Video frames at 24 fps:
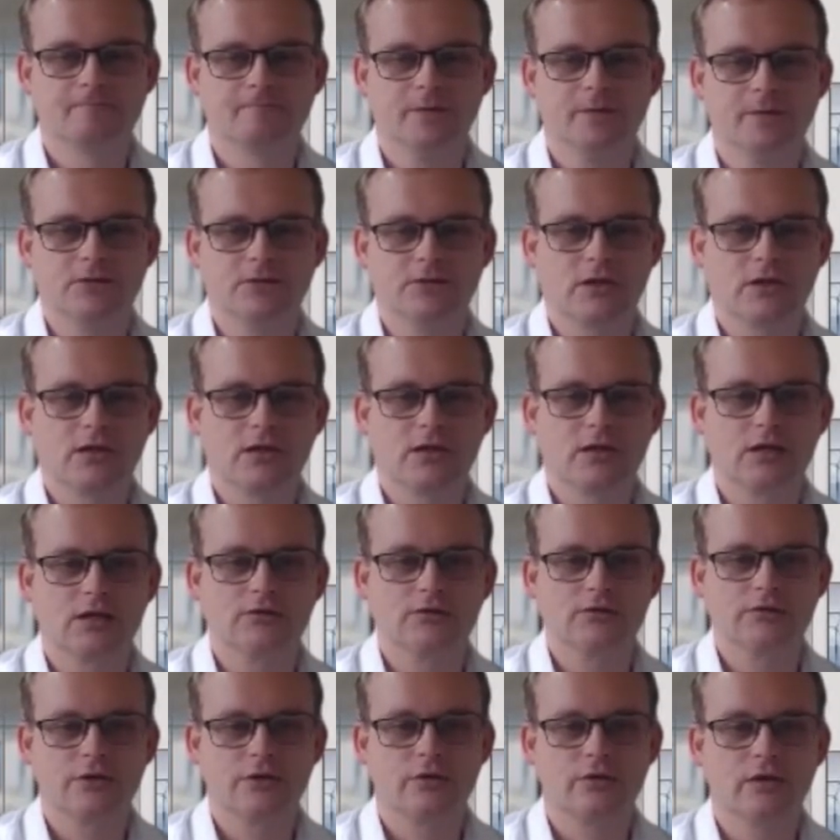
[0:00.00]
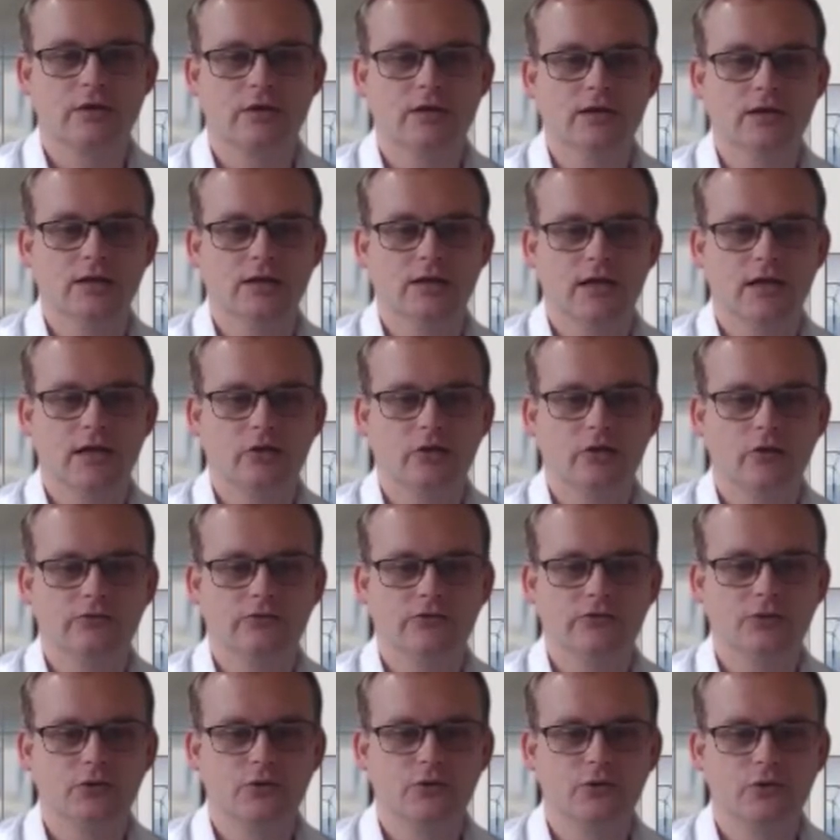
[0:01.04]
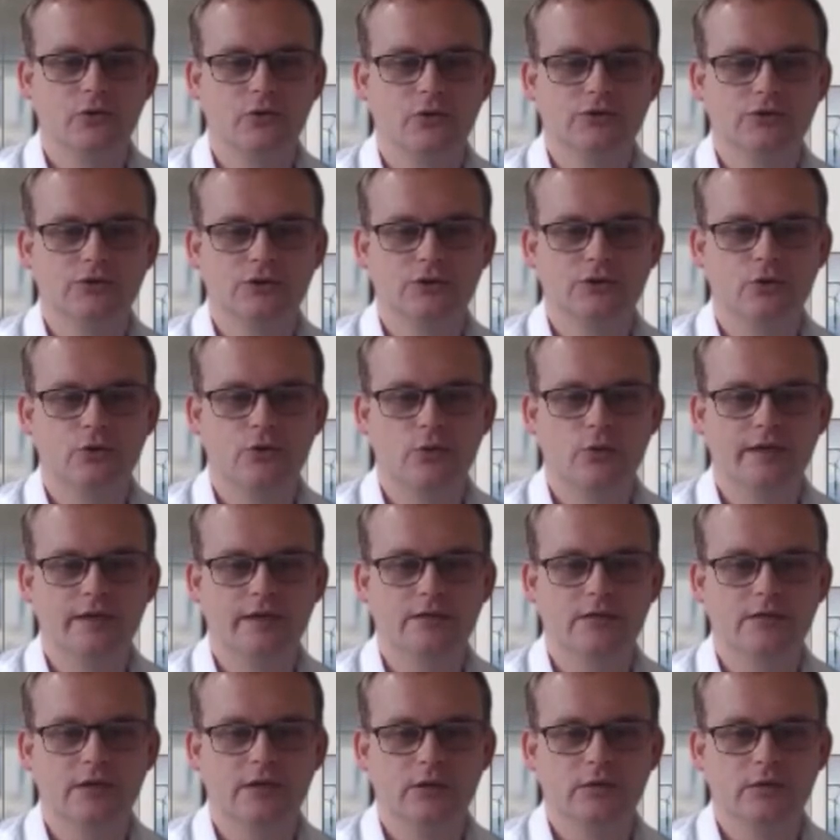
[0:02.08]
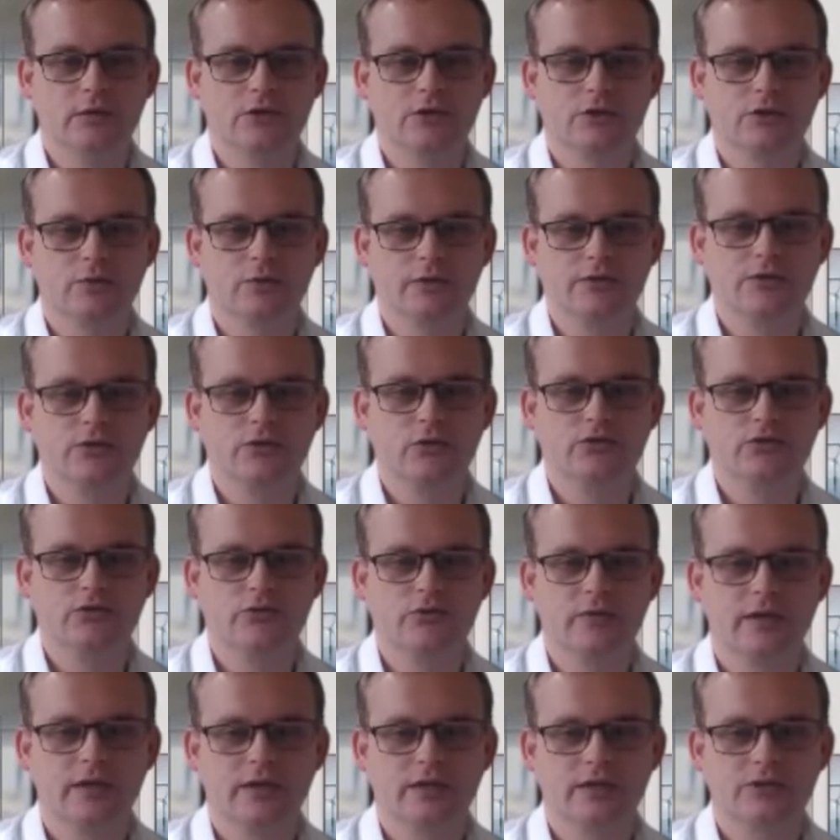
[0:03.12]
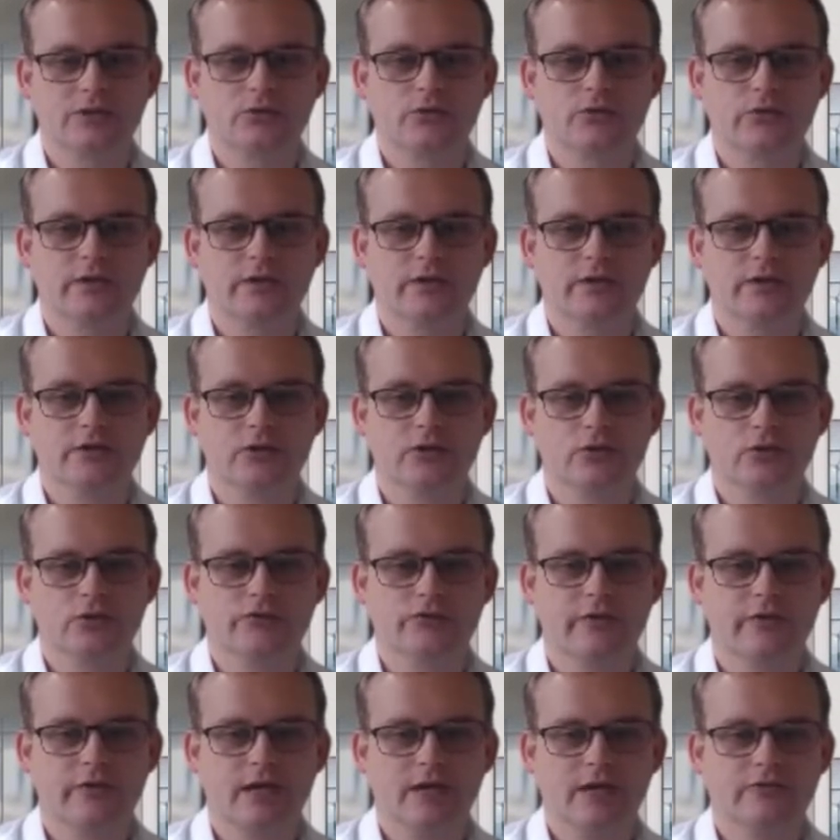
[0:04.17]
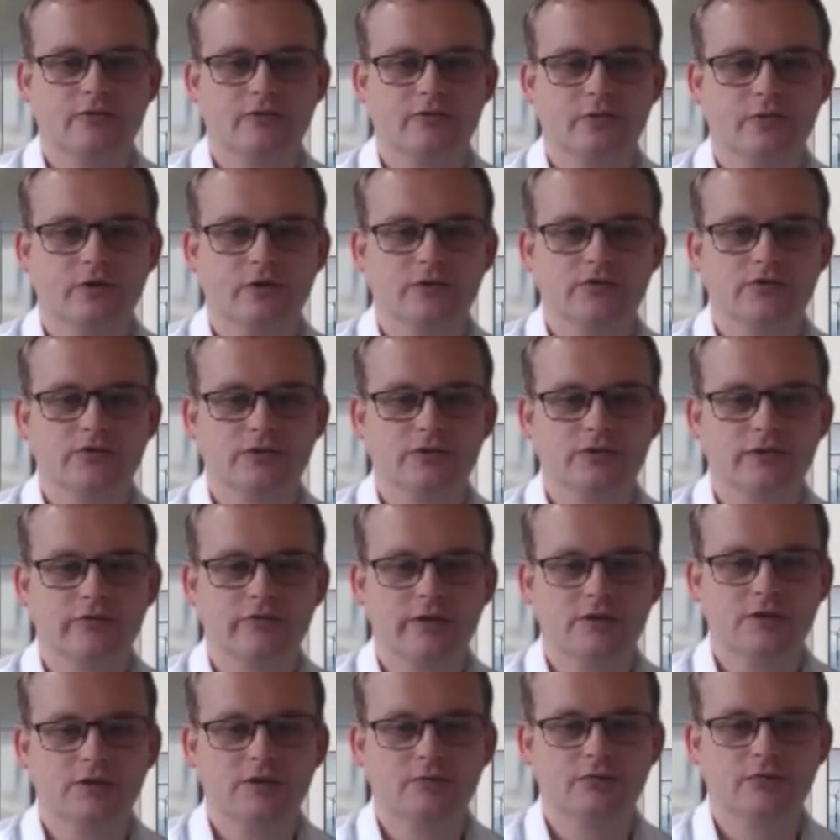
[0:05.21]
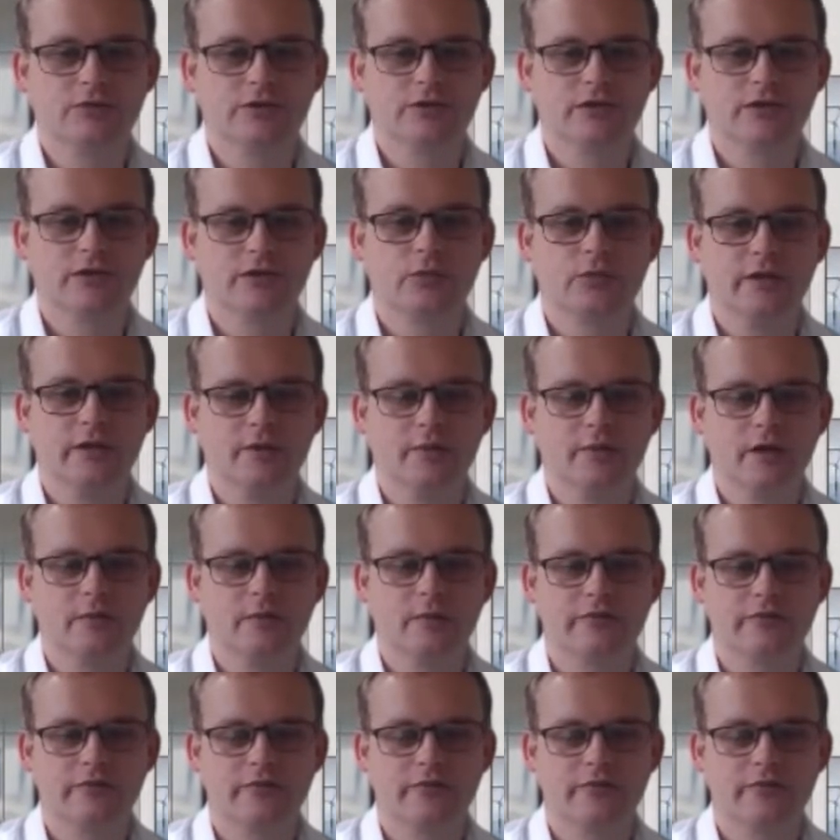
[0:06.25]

This could include solar and offshore or onshore wind, which could be sourced from the national grid or directly from local generation projects when they become